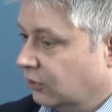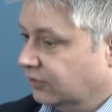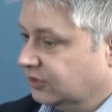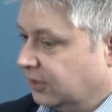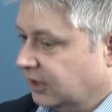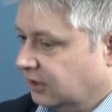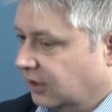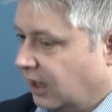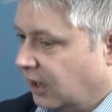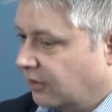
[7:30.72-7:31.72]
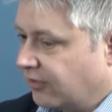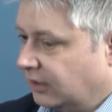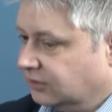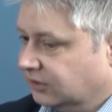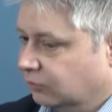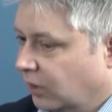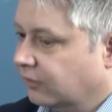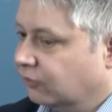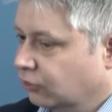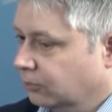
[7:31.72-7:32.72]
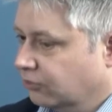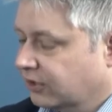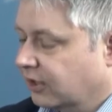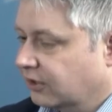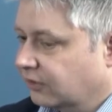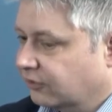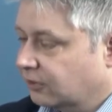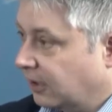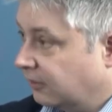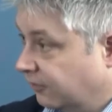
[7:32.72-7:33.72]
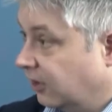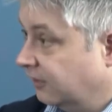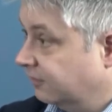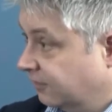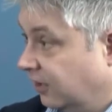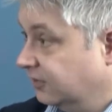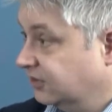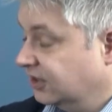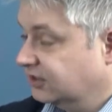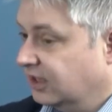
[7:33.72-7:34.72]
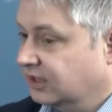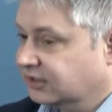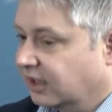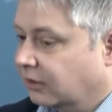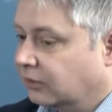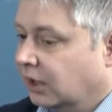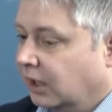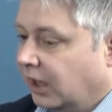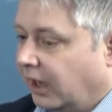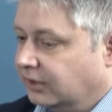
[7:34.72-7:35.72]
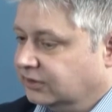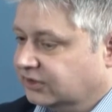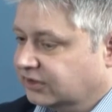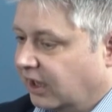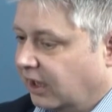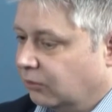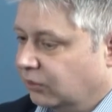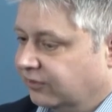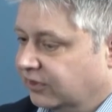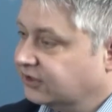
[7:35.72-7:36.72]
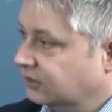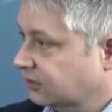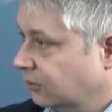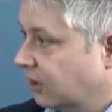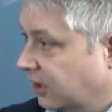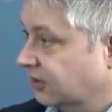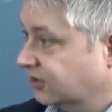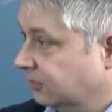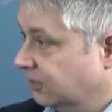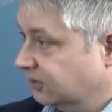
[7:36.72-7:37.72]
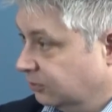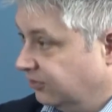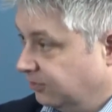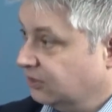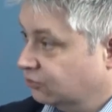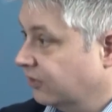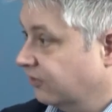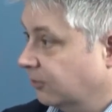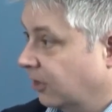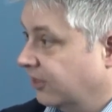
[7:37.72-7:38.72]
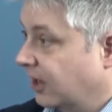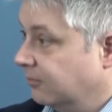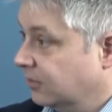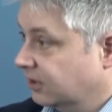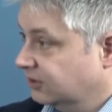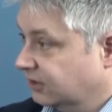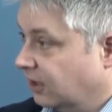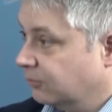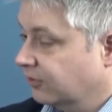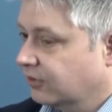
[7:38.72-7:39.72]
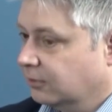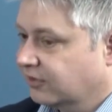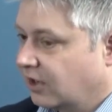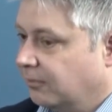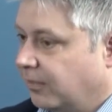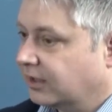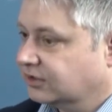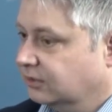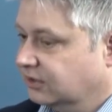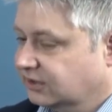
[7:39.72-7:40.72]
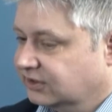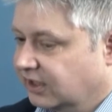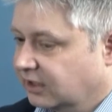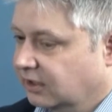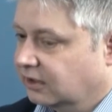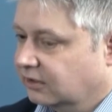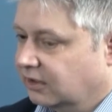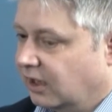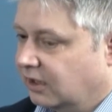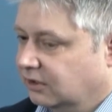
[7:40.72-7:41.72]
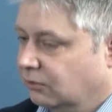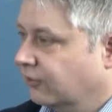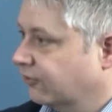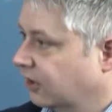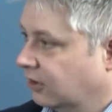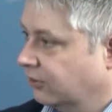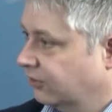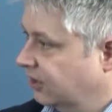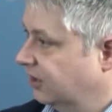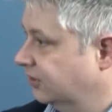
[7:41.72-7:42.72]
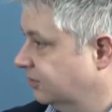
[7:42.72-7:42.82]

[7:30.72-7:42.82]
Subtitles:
has been around in one form or another for about 6 years now. And we've listened to our customers and we've been driven by them because a number of them have come back to us and said, look, you offer it on these